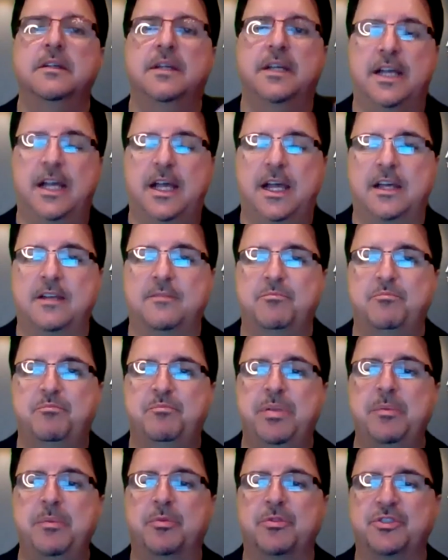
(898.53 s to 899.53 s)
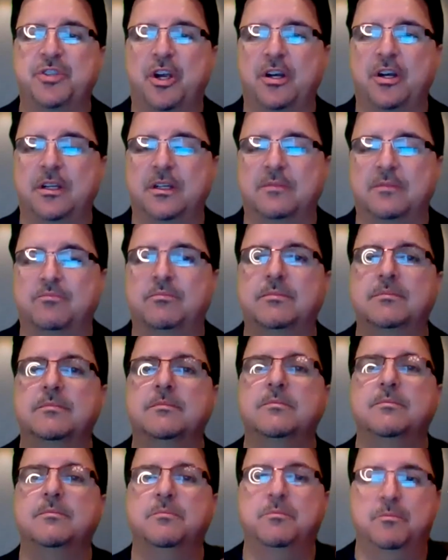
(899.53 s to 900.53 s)
uh, people start to
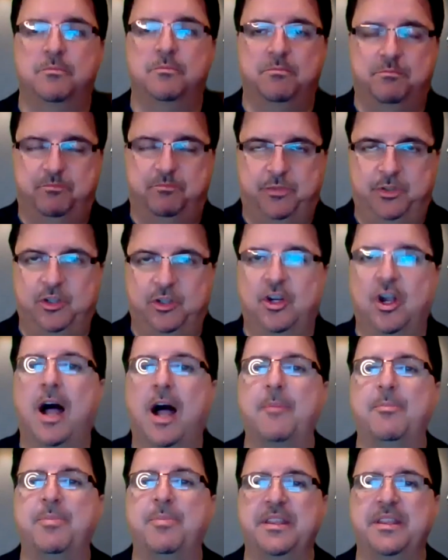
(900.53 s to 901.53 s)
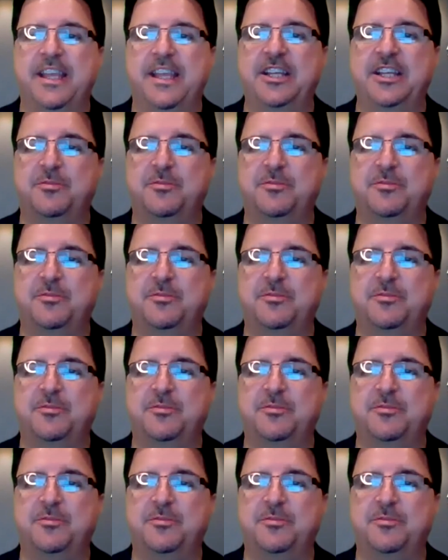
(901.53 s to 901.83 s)
copy the